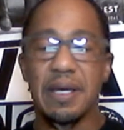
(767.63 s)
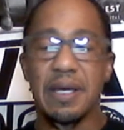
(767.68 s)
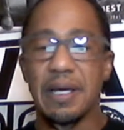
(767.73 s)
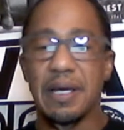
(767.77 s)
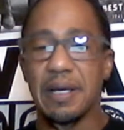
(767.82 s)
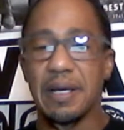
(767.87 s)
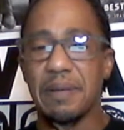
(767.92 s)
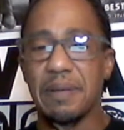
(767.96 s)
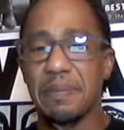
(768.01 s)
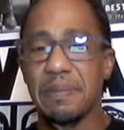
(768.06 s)

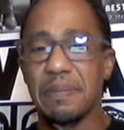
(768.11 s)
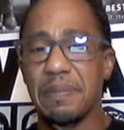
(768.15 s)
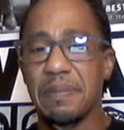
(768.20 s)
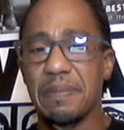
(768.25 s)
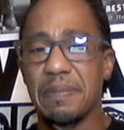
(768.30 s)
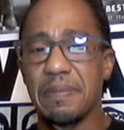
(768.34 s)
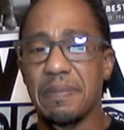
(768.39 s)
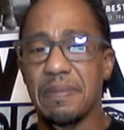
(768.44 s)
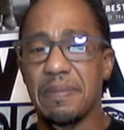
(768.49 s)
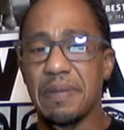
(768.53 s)
Um,
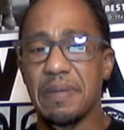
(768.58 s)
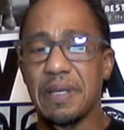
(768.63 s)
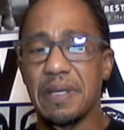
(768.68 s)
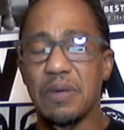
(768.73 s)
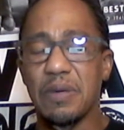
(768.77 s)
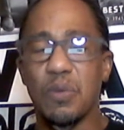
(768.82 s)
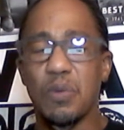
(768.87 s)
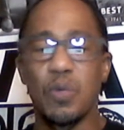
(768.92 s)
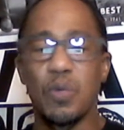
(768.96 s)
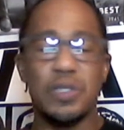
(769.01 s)

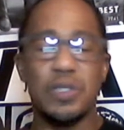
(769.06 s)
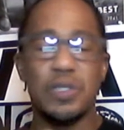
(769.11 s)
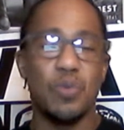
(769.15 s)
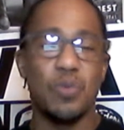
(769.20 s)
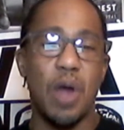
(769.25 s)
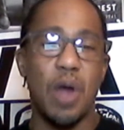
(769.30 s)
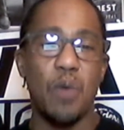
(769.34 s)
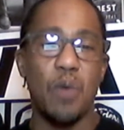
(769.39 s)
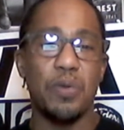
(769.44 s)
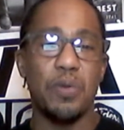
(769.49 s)
what's
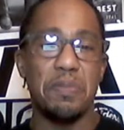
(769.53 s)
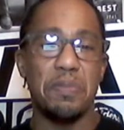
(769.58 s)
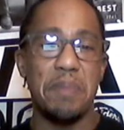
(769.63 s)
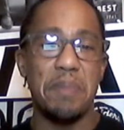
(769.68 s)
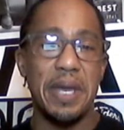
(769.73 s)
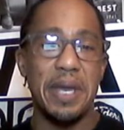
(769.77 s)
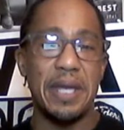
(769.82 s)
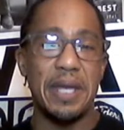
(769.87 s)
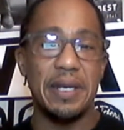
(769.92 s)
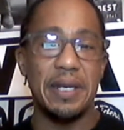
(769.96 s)
wrong with
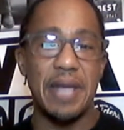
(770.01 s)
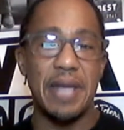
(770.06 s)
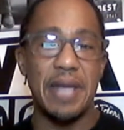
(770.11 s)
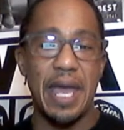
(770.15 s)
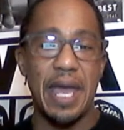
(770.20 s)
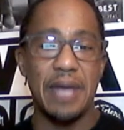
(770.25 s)
men